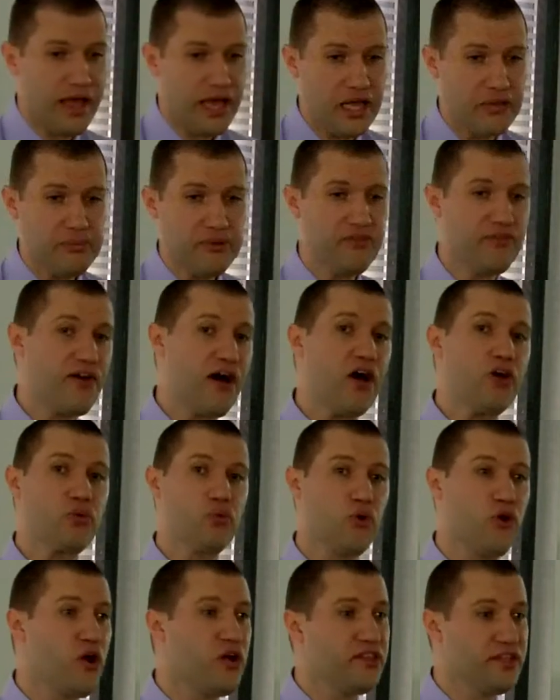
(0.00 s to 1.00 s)
had been
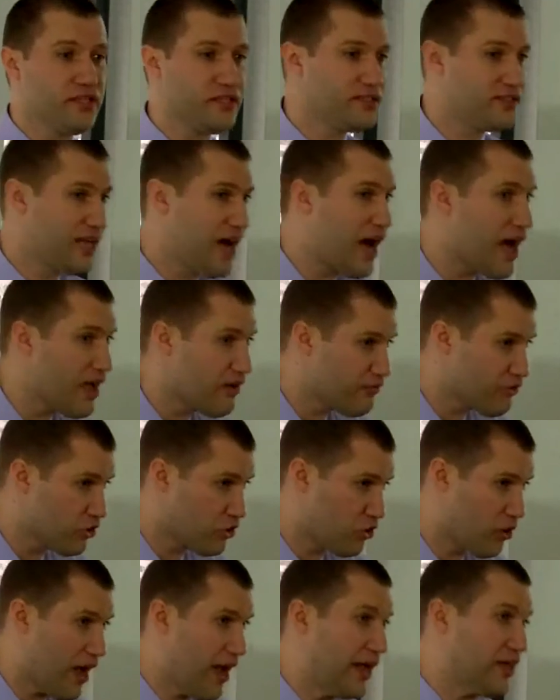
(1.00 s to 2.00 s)
found worthy to die for
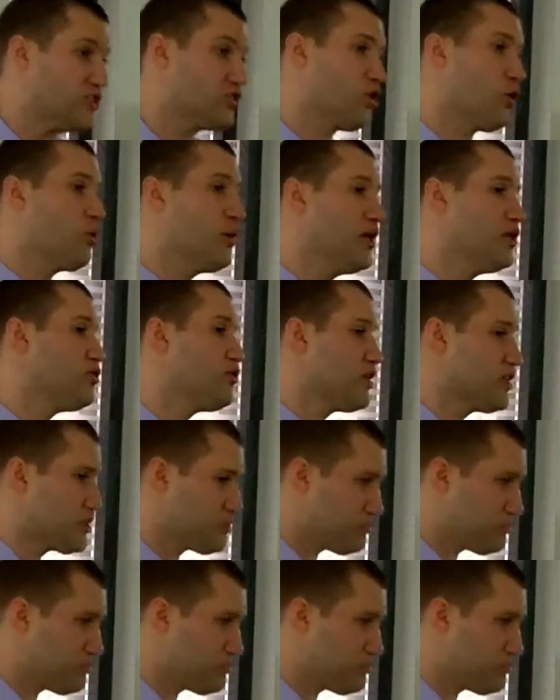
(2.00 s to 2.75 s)
Christ. Are we to